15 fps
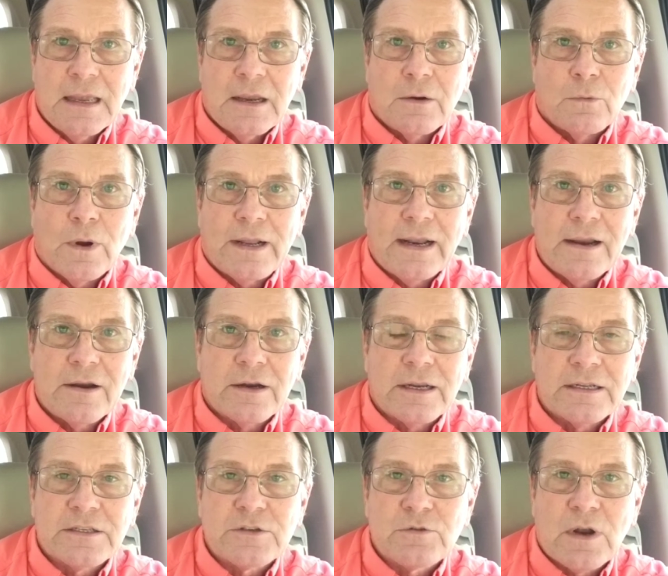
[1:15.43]
Red iron
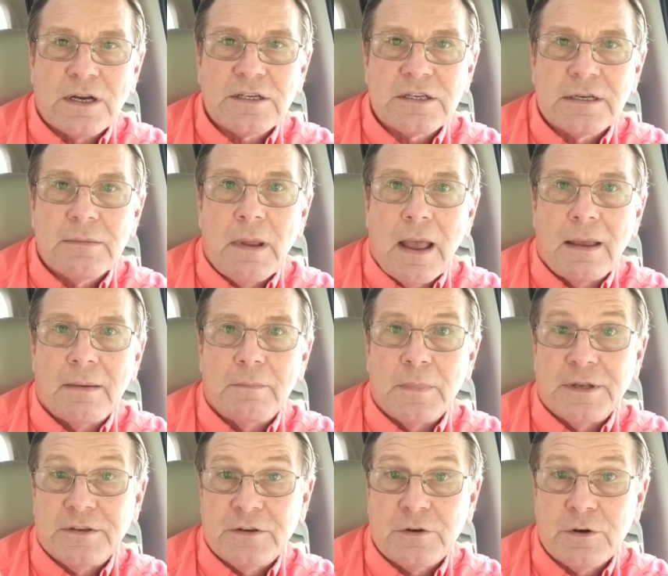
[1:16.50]
construction
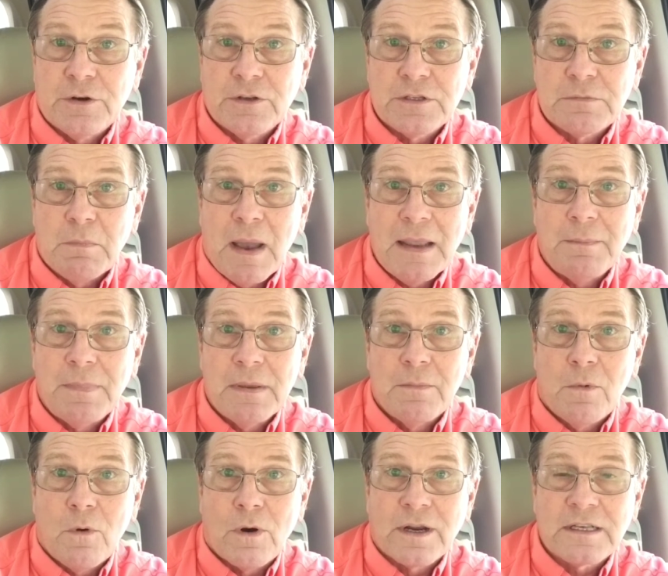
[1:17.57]
materials might be
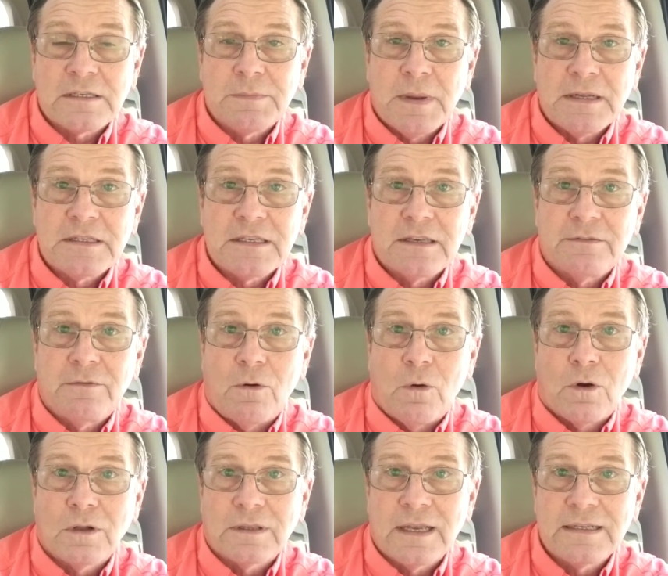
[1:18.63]
more expensive
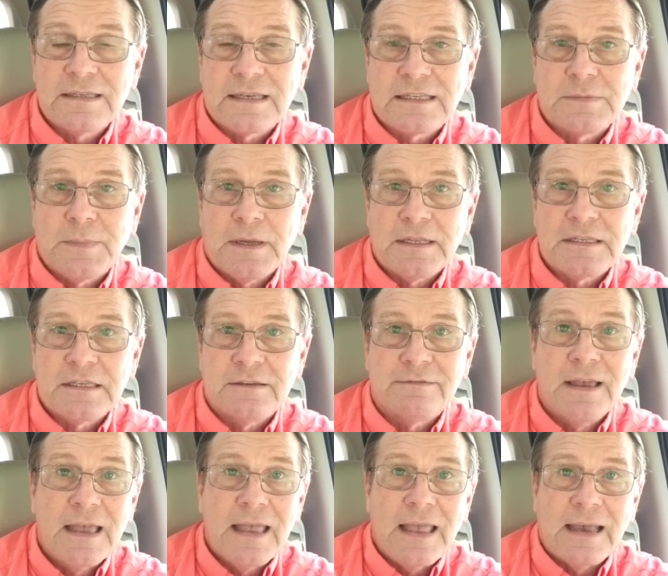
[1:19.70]
or less
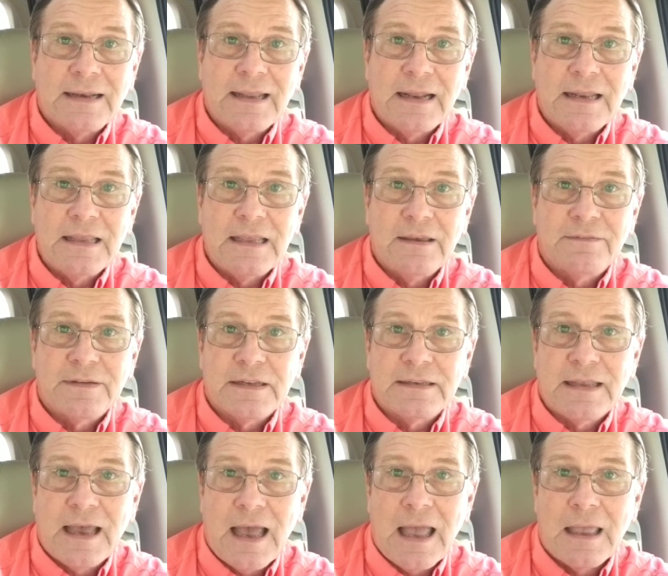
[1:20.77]
expensive at any given
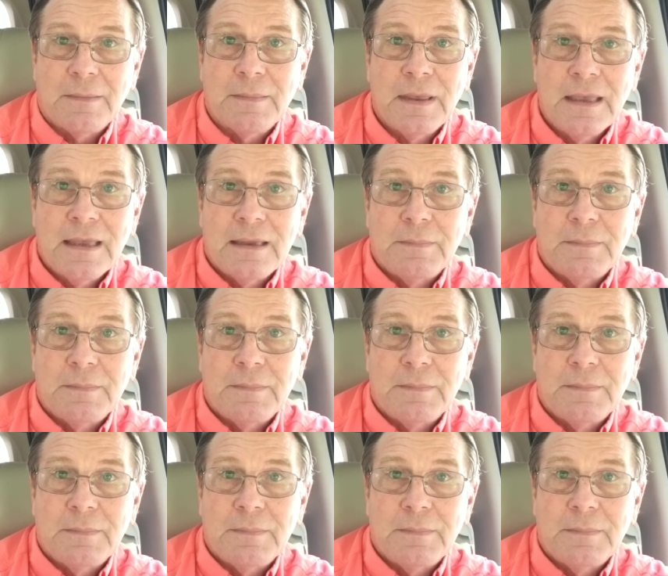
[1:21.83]
time